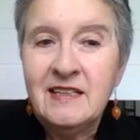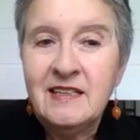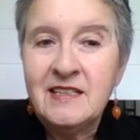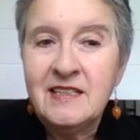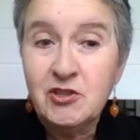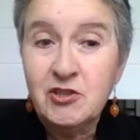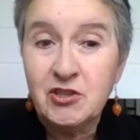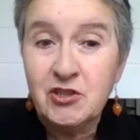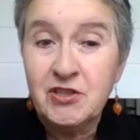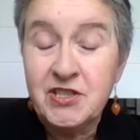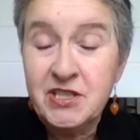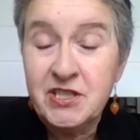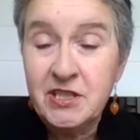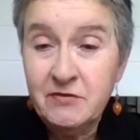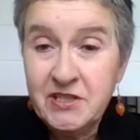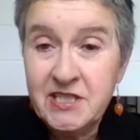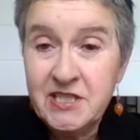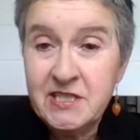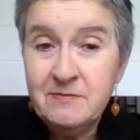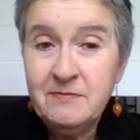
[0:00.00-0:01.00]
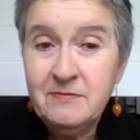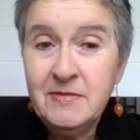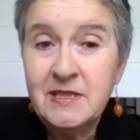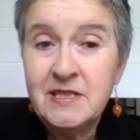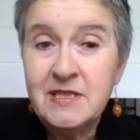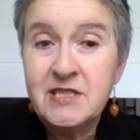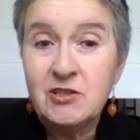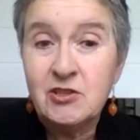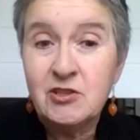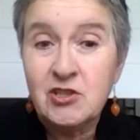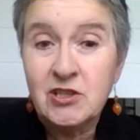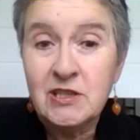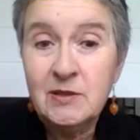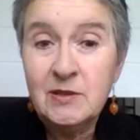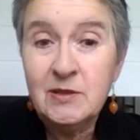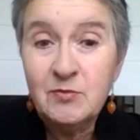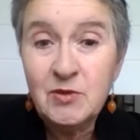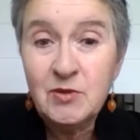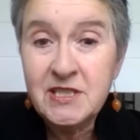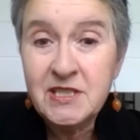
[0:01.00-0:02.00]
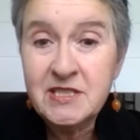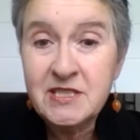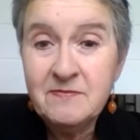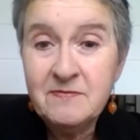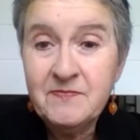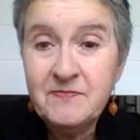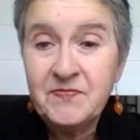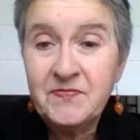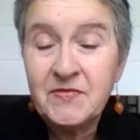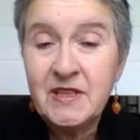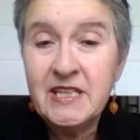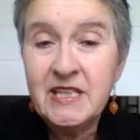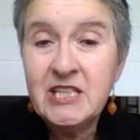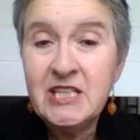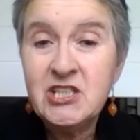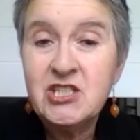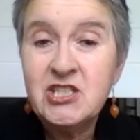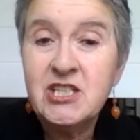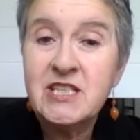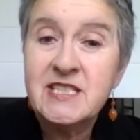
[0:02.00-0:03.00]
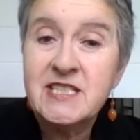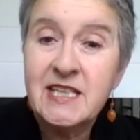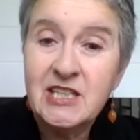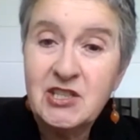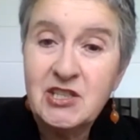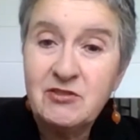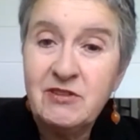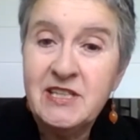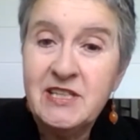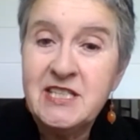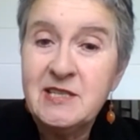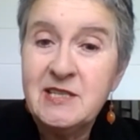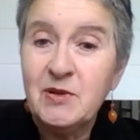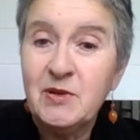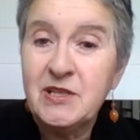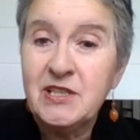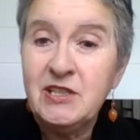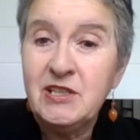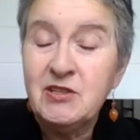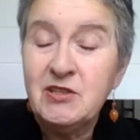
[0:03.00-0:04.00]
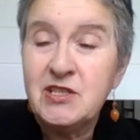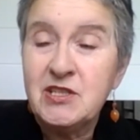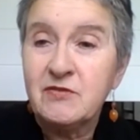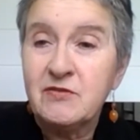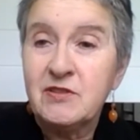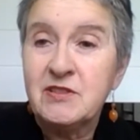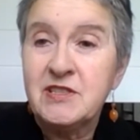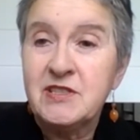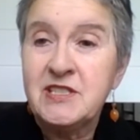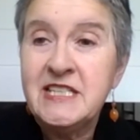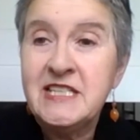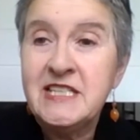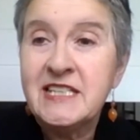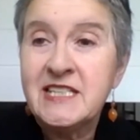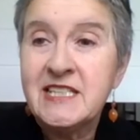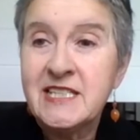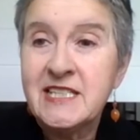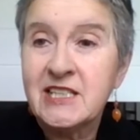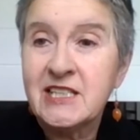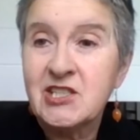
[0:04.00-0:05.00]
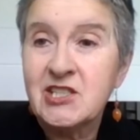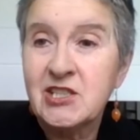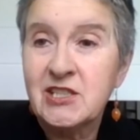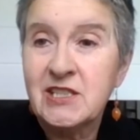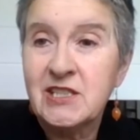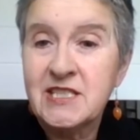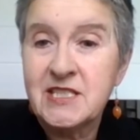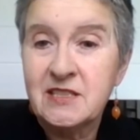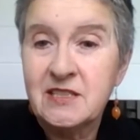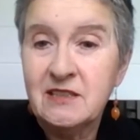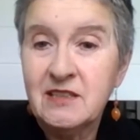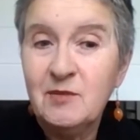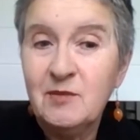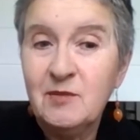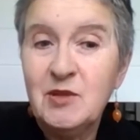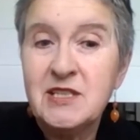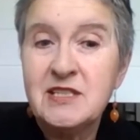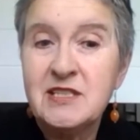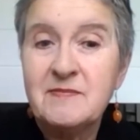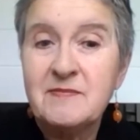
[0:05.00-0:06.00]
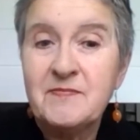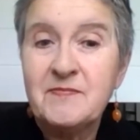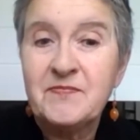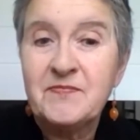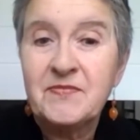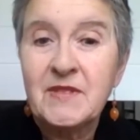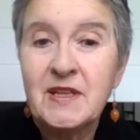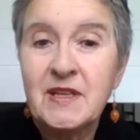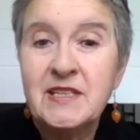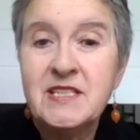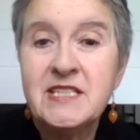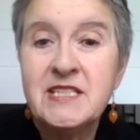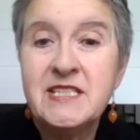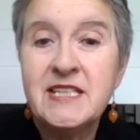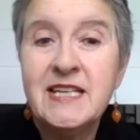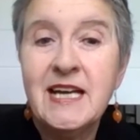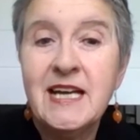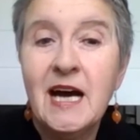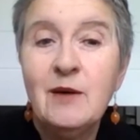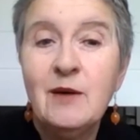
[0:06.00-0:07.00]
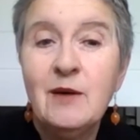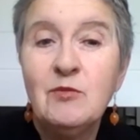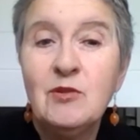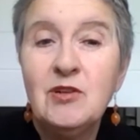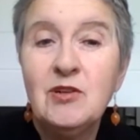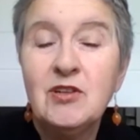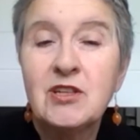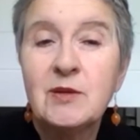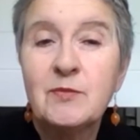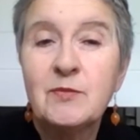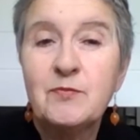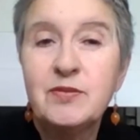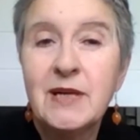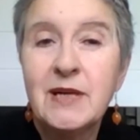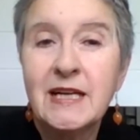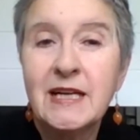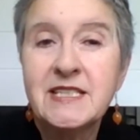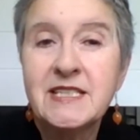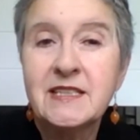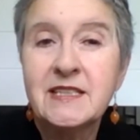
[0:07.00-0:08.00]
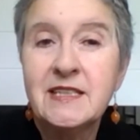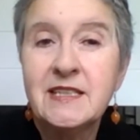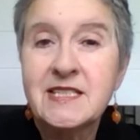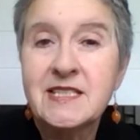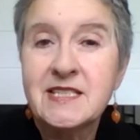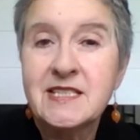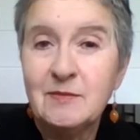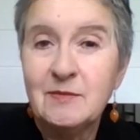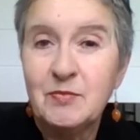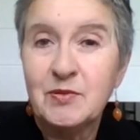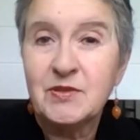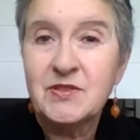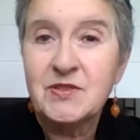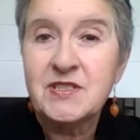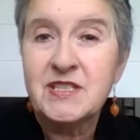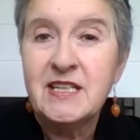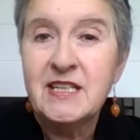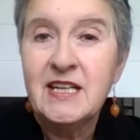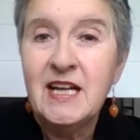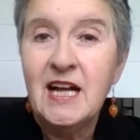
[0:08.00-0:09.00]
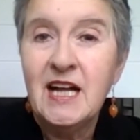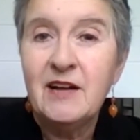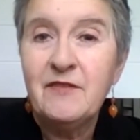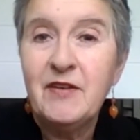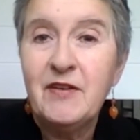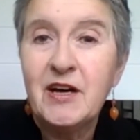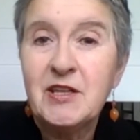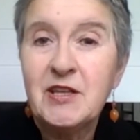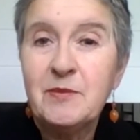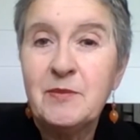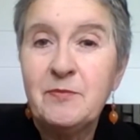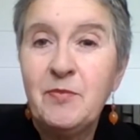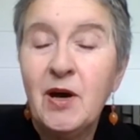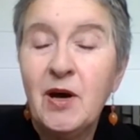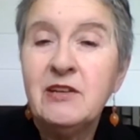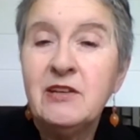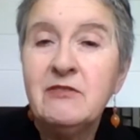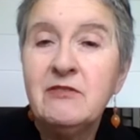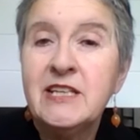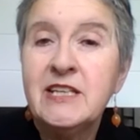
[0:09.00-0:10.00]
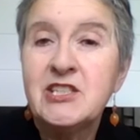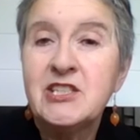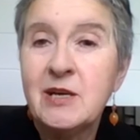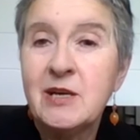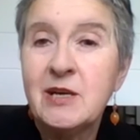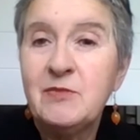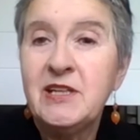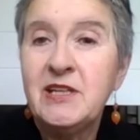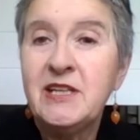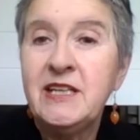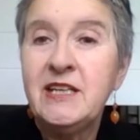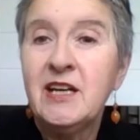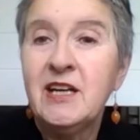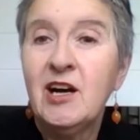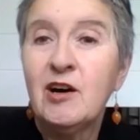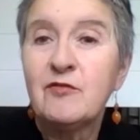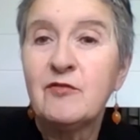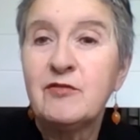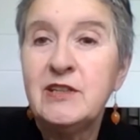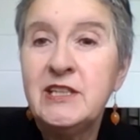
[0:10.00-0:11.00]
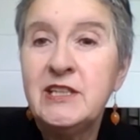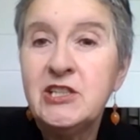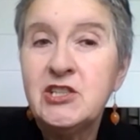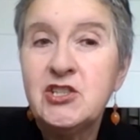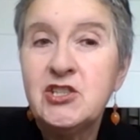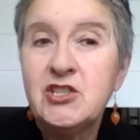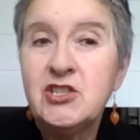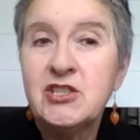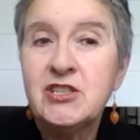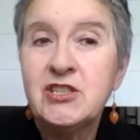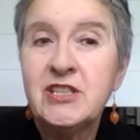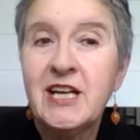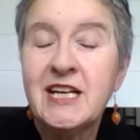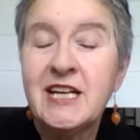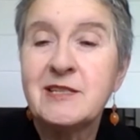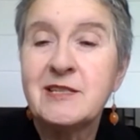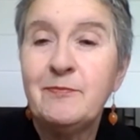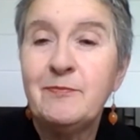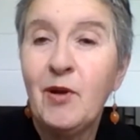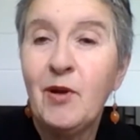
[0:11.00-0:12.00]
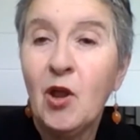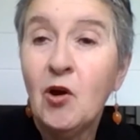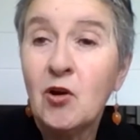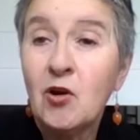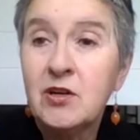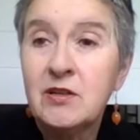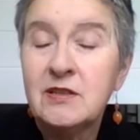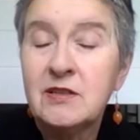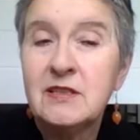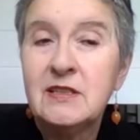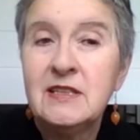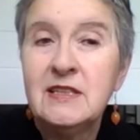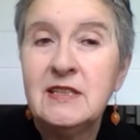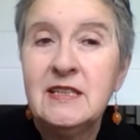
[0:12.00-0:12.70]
social conservatism and social liberalism, each exaggerated by the use of decontextualized argument. Today, I will look at practical examples of how the binary hegemony of religion as a block